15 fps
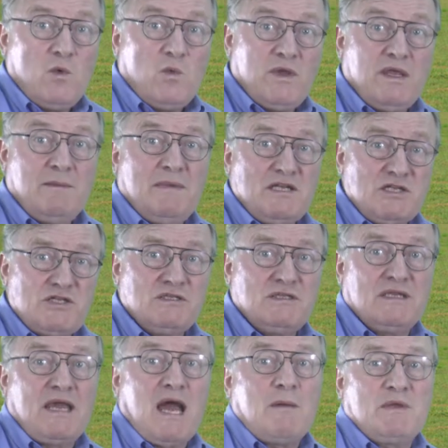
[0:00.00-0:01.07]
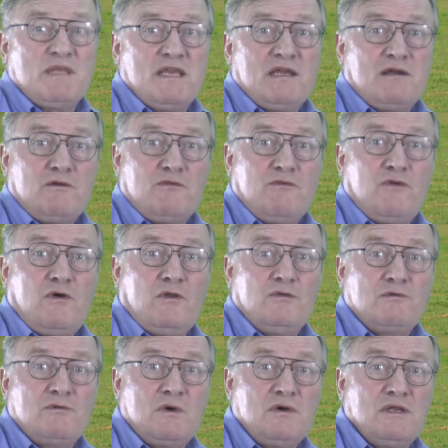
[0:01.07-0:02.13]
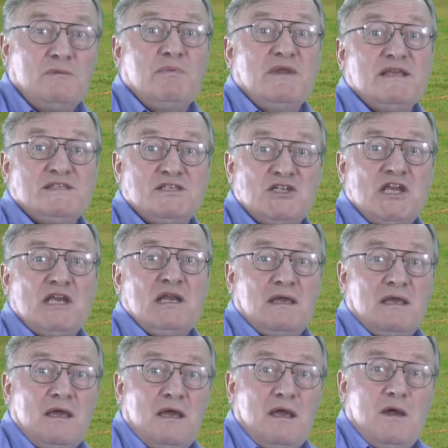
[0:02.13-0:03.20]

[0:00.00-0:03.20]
We mention Carmenere for the role it plays in Chile,